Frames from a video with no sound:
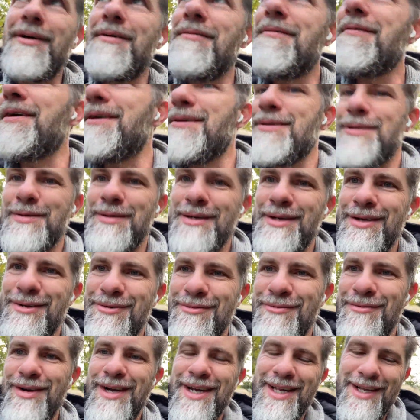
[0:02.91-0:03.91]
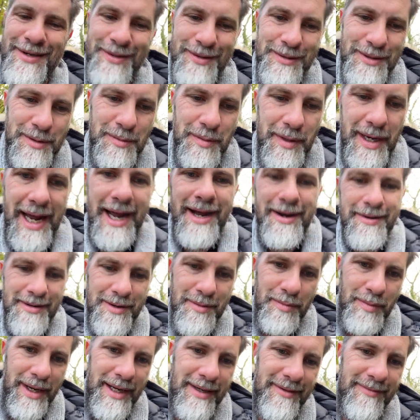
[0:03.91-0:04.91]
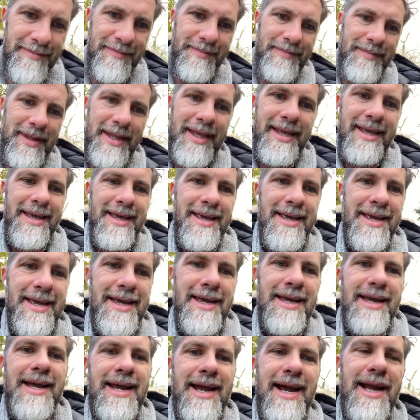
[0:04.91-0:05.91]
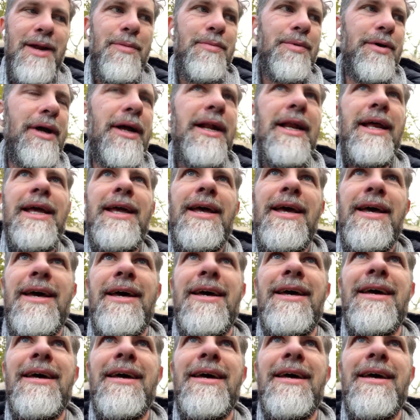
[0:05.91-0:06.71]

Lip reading: It feels really good to be out and about, getting up early,